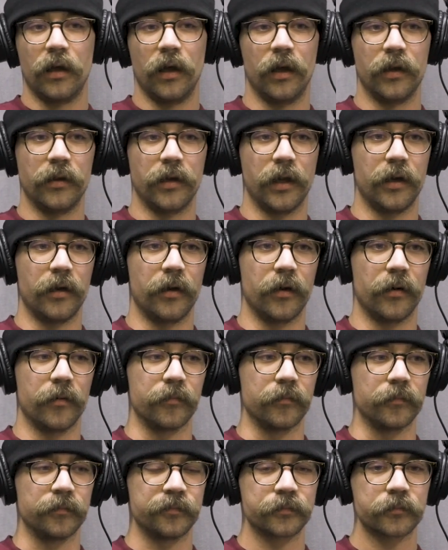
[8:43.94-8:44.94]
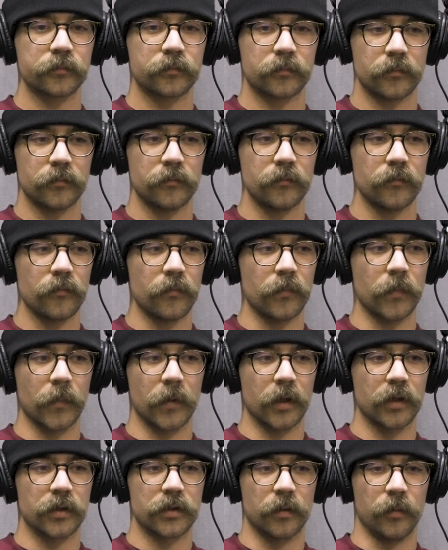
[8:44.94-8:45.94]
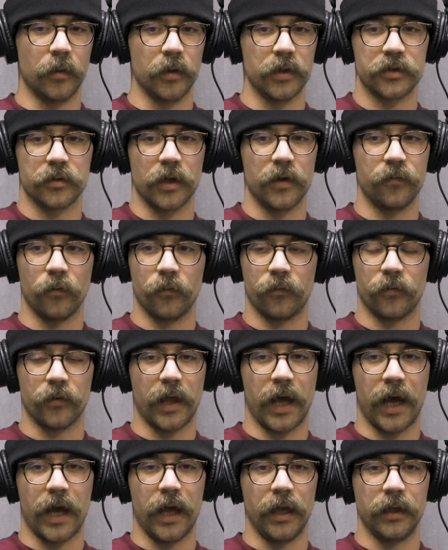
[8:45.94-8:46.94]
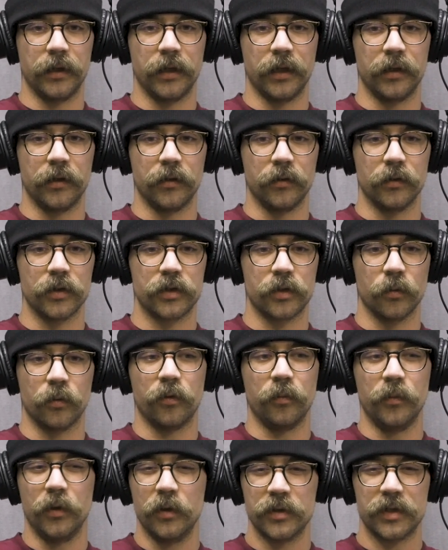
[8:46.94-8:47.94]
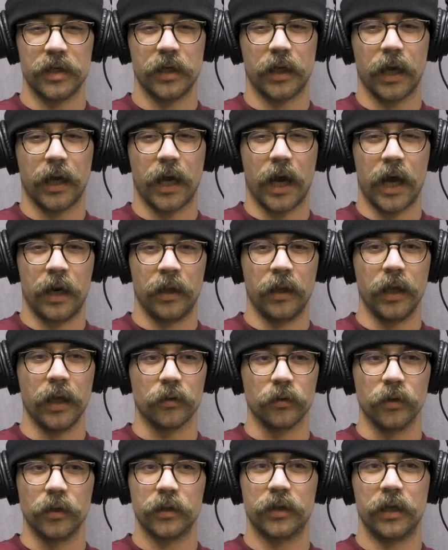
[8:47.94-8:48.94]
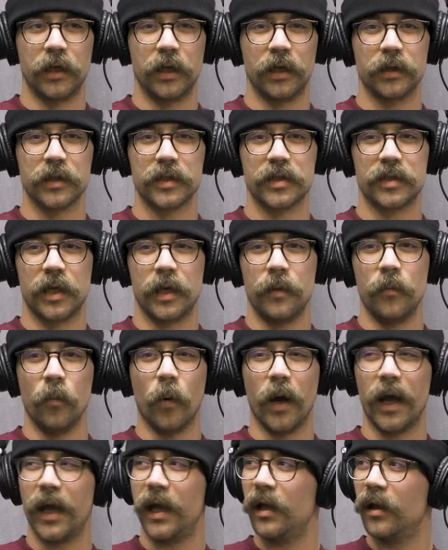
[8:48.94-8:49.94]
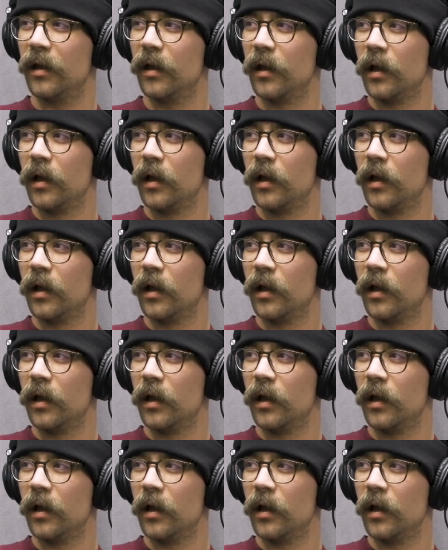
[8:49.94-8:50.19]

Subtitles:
And then, so I'm always grateful for that. And then, so with music, I kind of like looked at it the same way,